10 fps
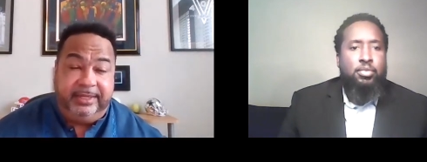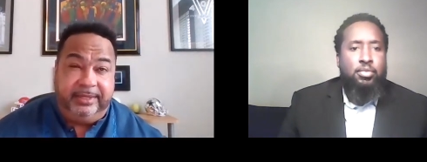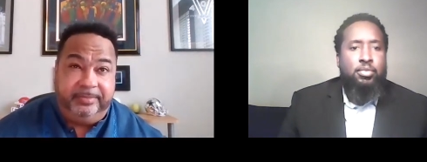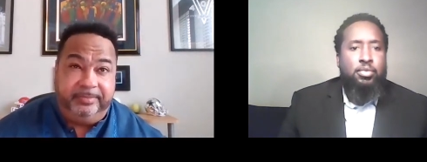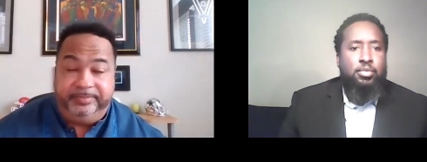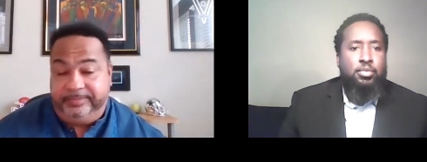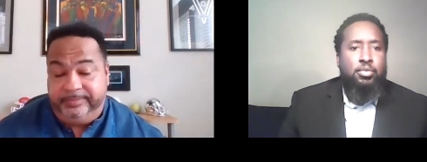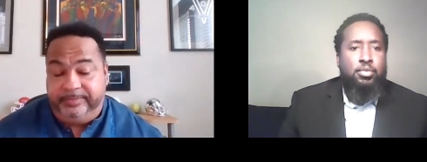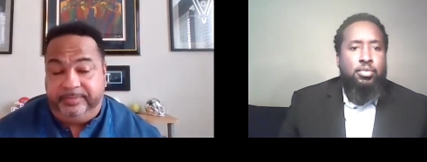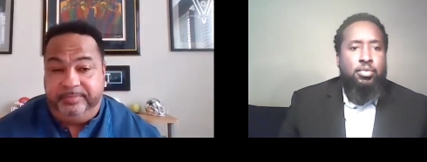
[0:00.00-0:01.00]
Speaker 1: Um,
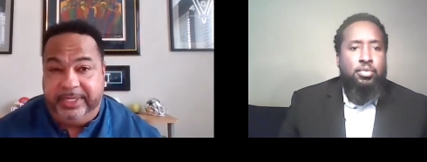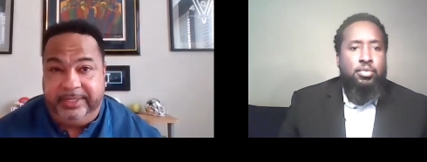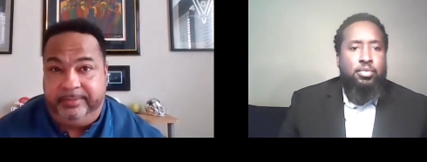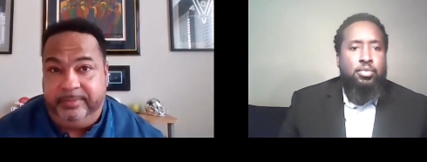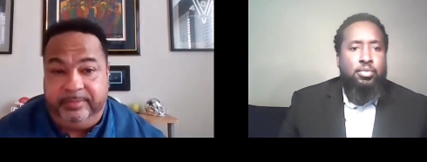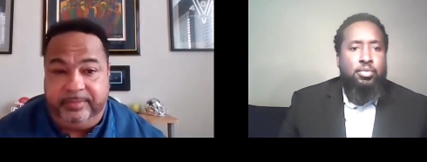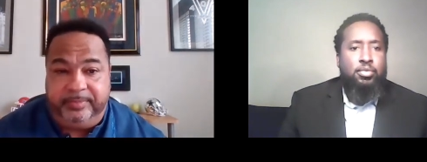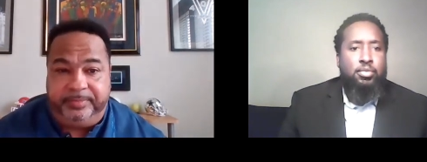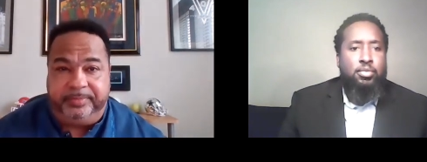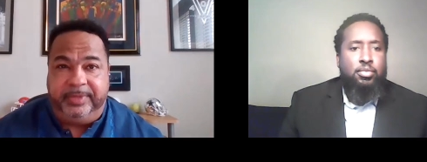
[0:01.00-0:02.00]
but,
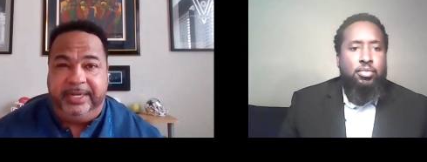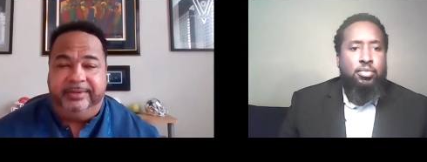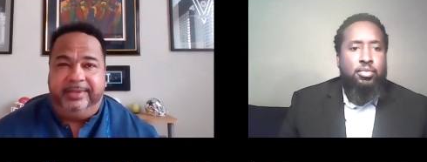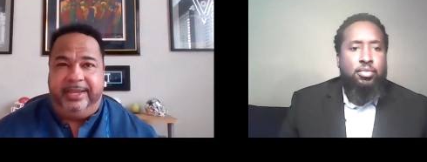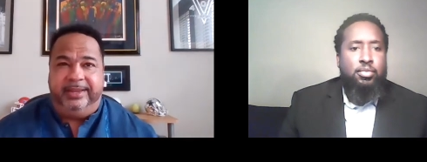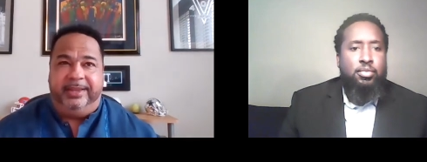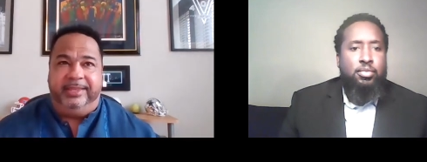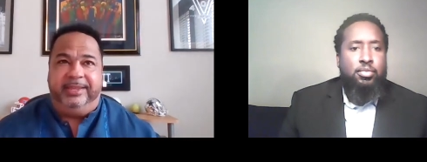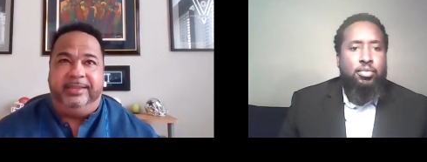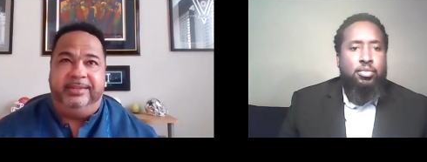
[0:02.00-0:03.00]
you know, I, I
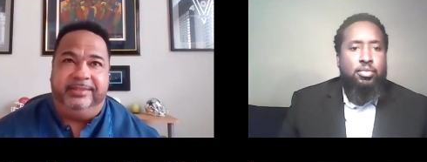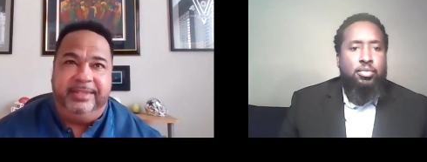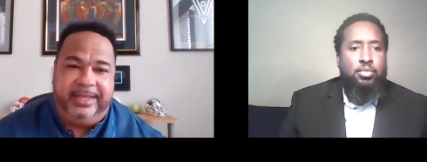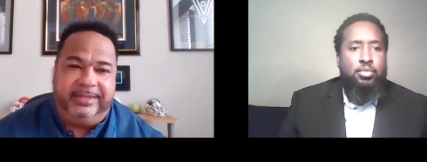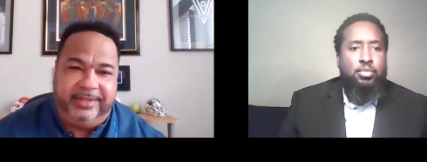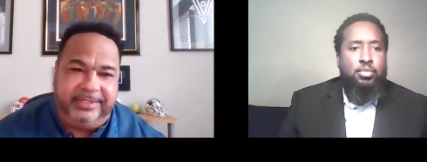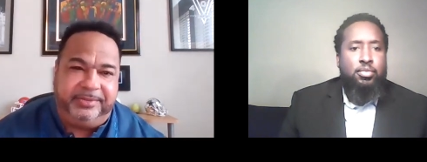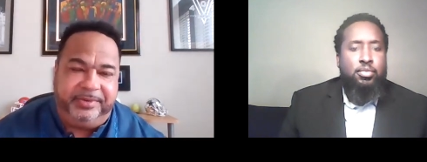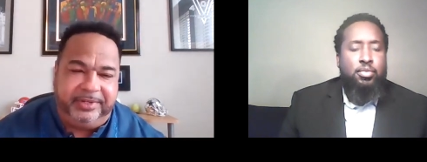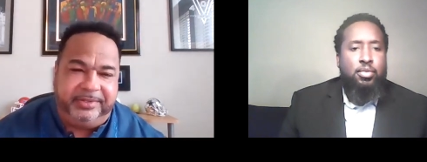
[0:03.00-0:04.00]
think it, that
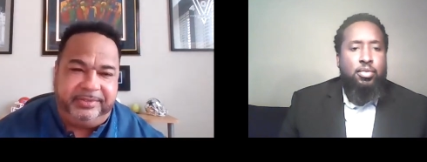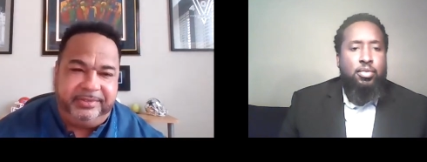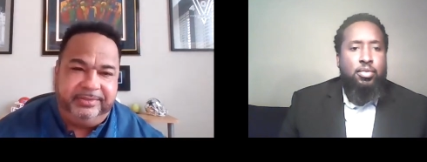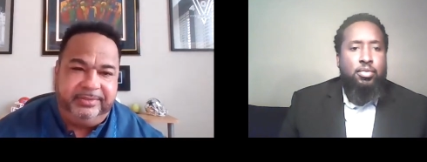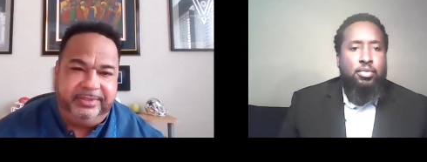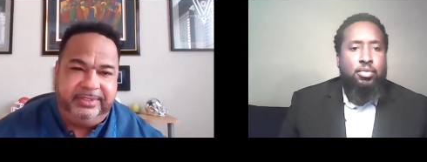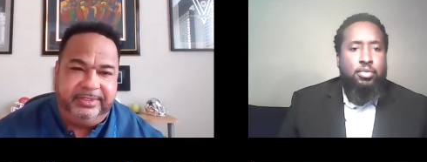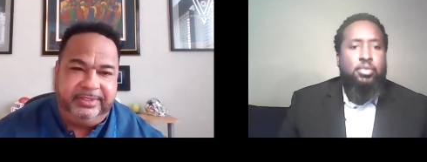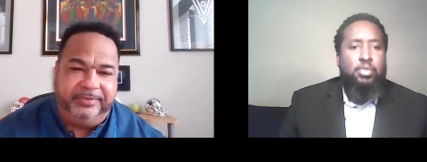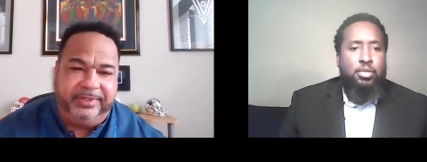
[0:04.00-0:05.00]
that's critical,
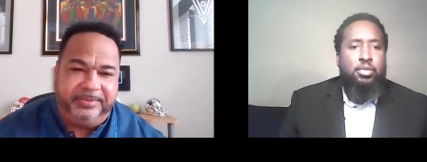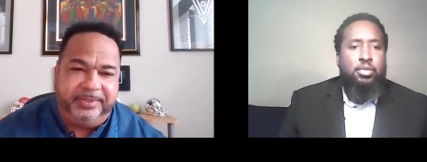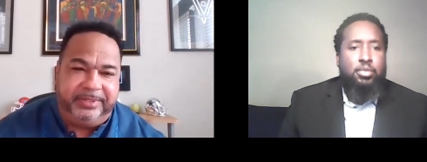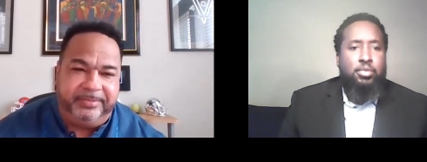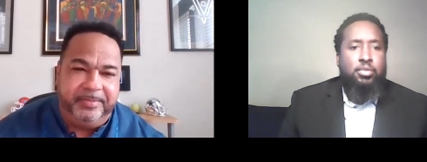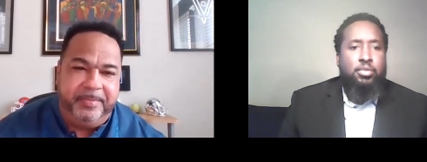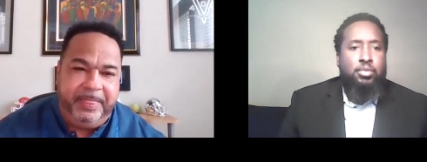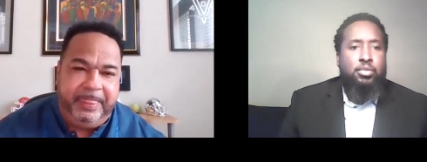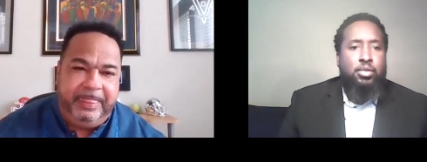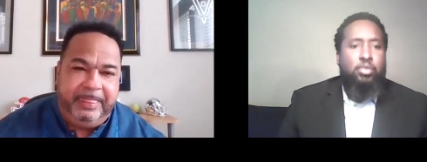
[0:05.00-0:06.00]
you know, as well.
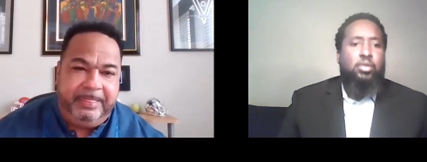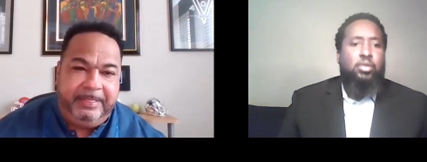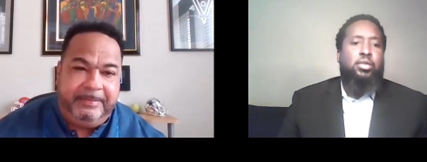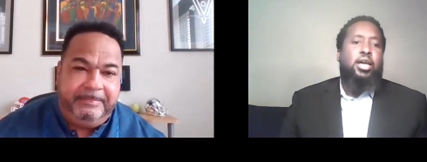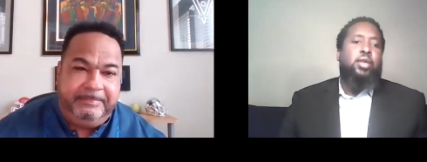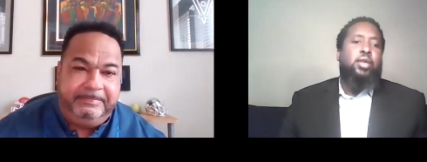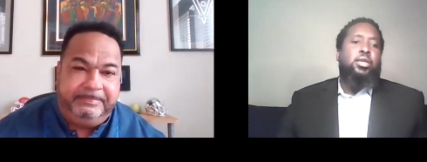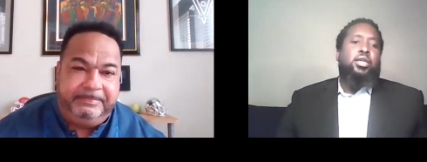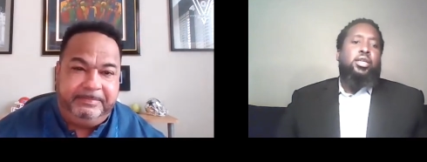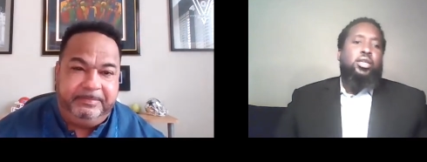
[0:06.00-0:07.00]
Speaker 2: Oh, no doubt.
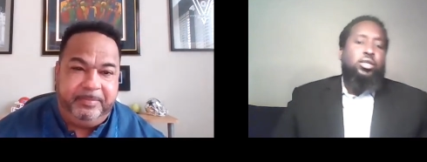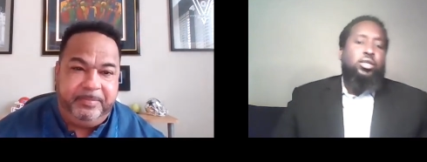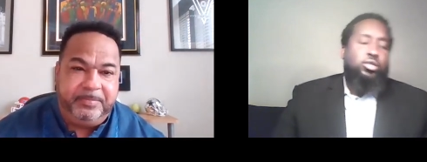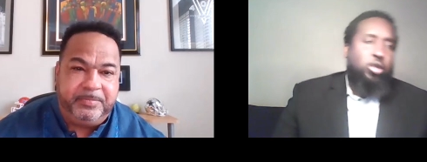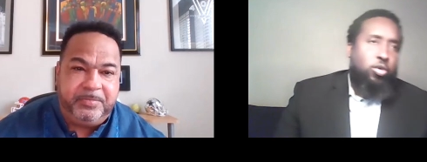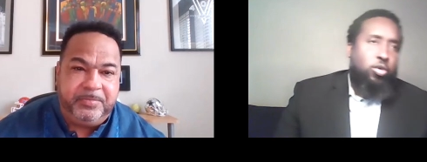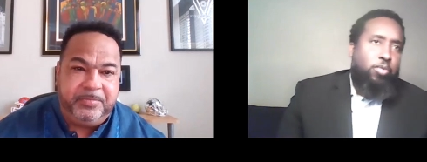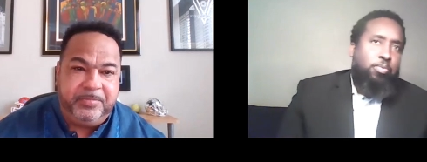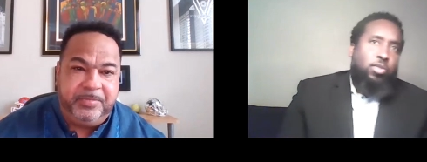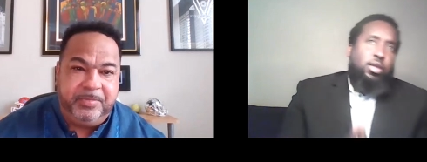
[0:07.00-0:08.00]
So,
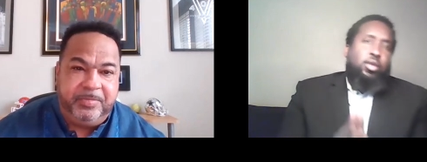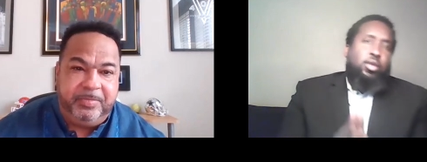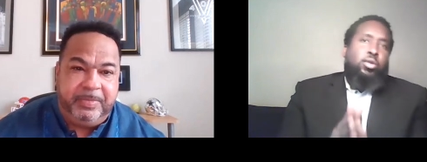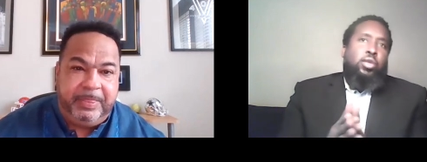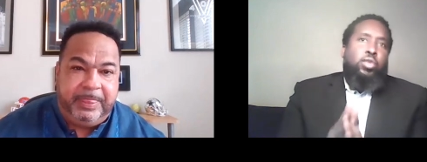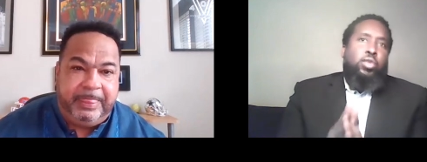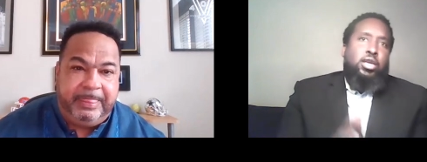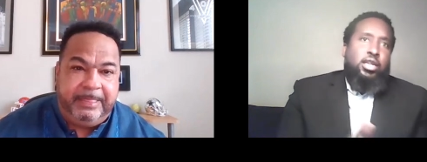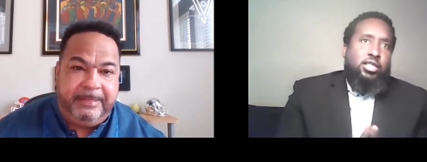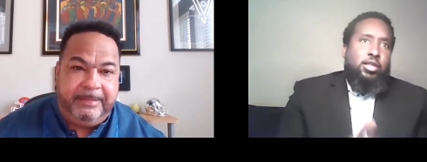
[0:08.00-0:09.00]
and we'll
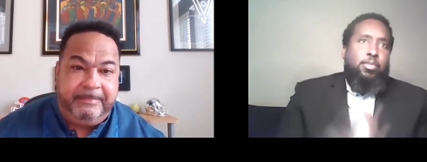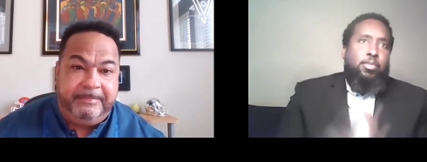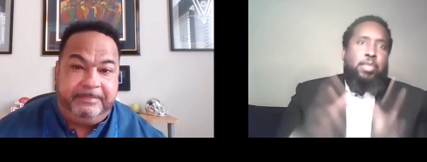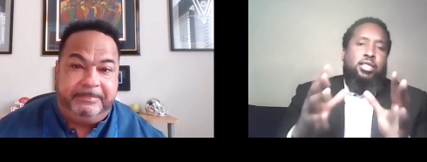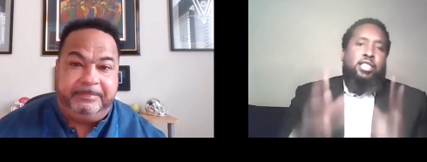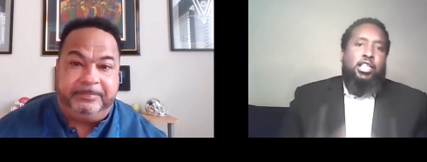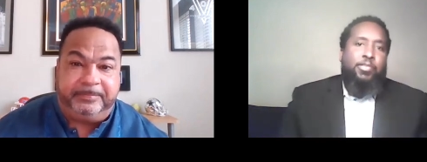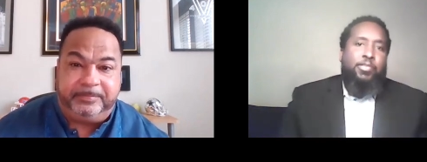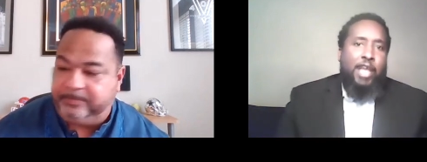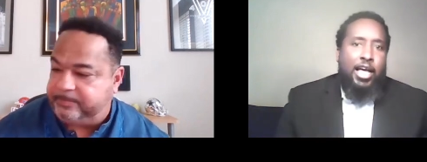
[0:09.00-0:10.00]
get into Big
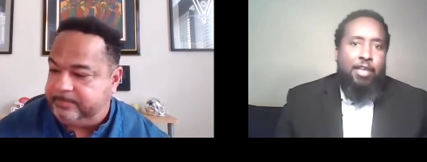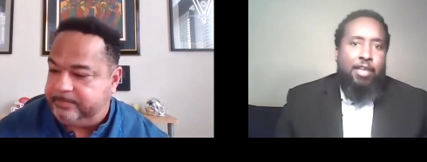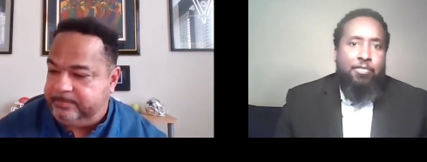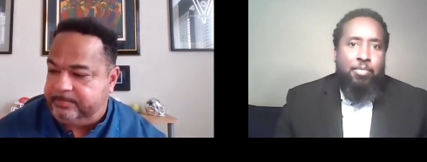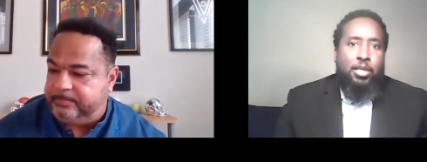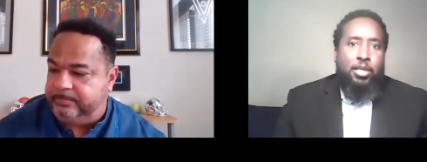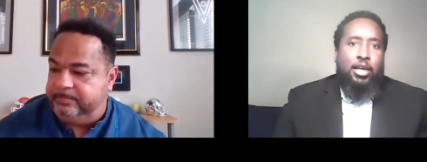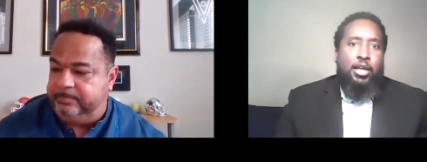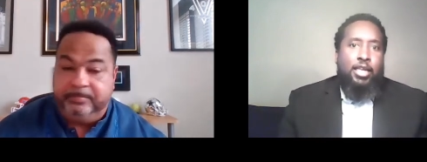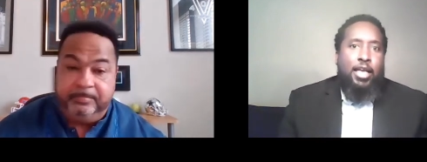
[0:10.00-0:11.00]
Stakes Five
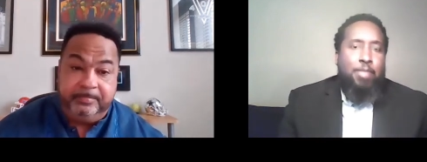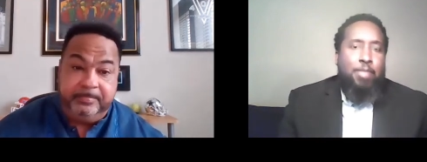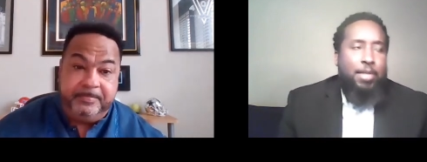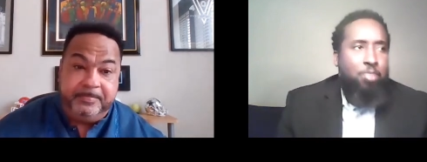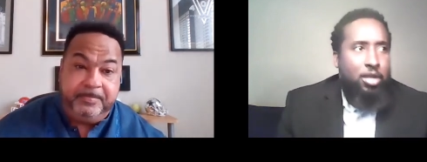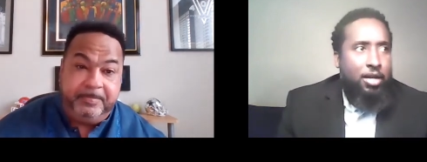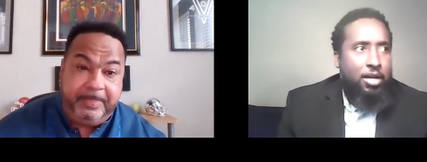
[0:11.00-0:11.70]
uh, gaming